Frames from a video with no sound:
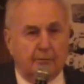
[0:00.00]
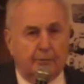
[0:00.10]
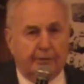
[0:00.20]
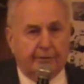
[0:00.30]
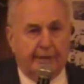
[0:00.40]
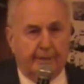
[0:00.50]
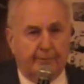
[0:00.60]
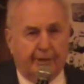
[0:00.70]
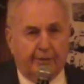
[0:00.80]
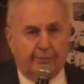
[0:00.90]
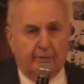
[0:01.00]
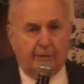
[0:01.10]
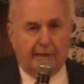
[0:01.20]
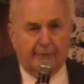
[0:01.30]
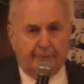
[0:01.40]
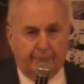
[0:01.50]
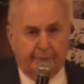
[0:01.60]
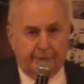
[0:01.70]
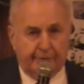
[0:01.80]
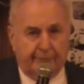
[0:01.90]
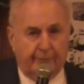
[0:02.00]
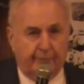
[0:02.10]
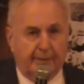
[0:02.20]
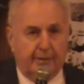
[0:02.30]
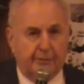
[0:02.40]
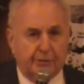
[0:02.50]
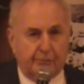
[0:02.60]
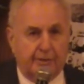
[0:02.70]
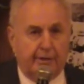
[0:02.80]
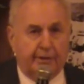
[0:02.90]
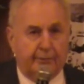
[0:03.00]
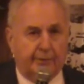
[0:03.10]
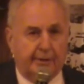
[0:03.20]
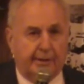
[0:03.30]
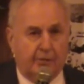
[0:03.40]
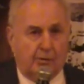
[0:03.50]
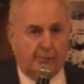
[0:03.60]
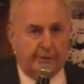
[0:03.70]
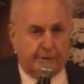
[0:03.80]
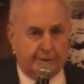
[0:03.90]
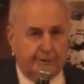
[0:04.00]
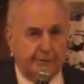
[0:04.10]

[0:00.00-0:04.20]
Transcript: we tried to make you all comfortable this evening by surrounding you with a lot of Gormans.